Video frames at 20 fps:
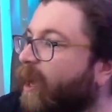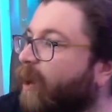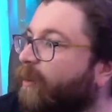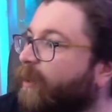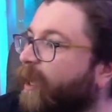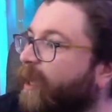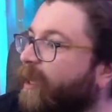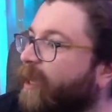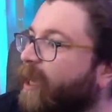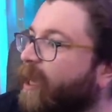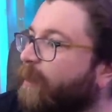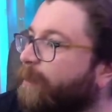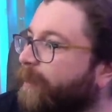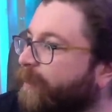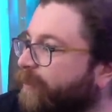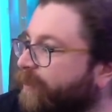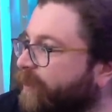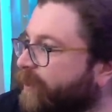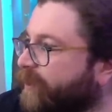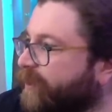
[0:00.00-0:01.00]
Okay,
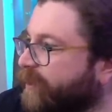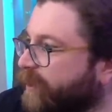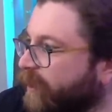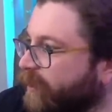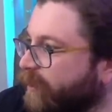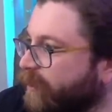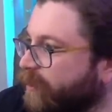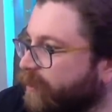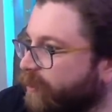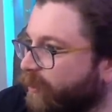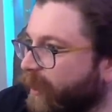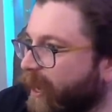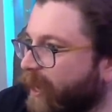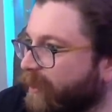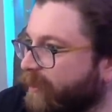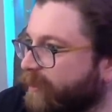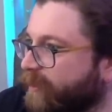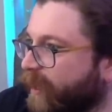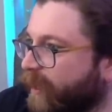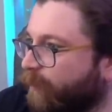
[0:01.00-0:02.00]
but the signature
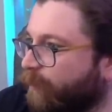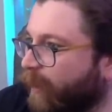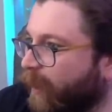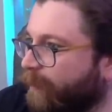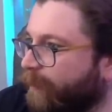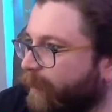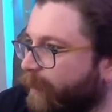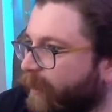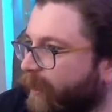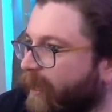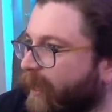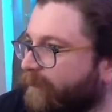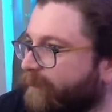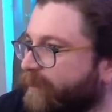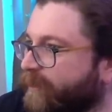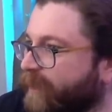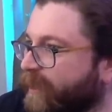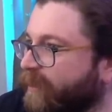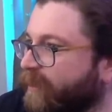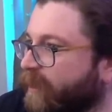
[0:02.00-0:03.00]
Aztec weapon, and I've
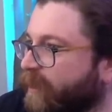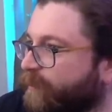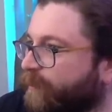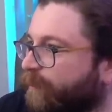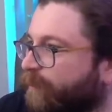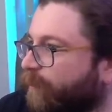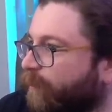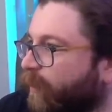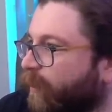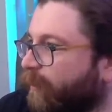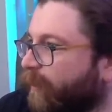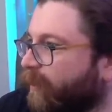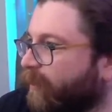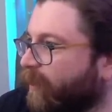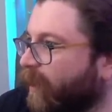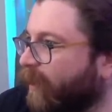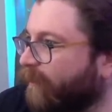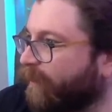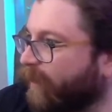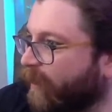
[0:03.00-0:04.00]
seen this before in my
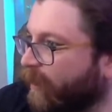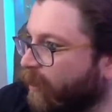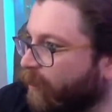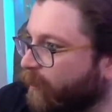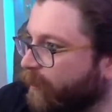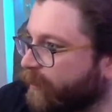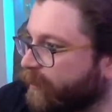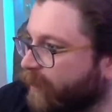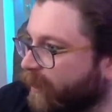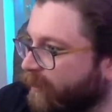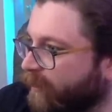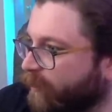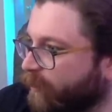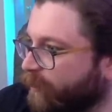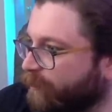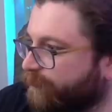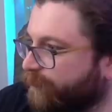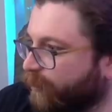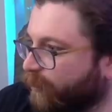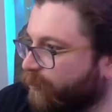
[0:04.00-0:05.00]
life, and I always thought this
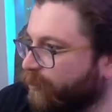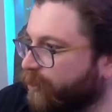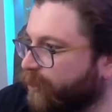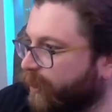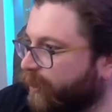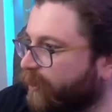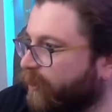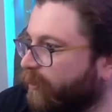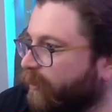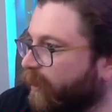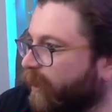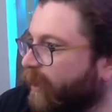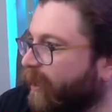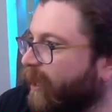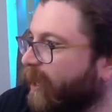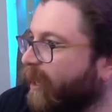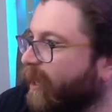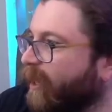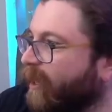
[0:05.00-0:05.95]
was bullshit, okay?